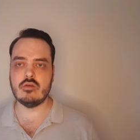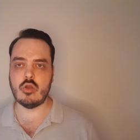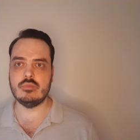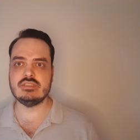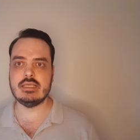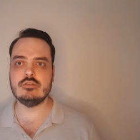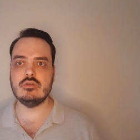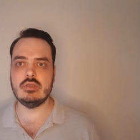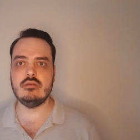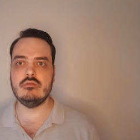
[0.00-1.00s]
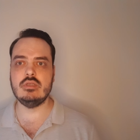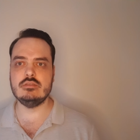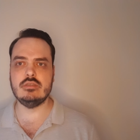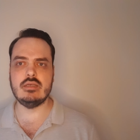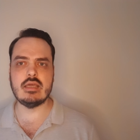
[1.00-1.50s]
homosexual and
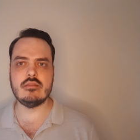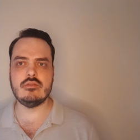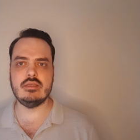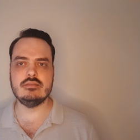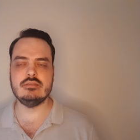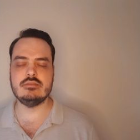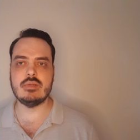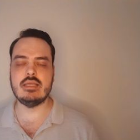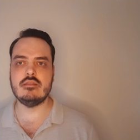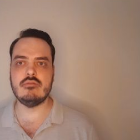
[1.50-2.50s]
certain other things despite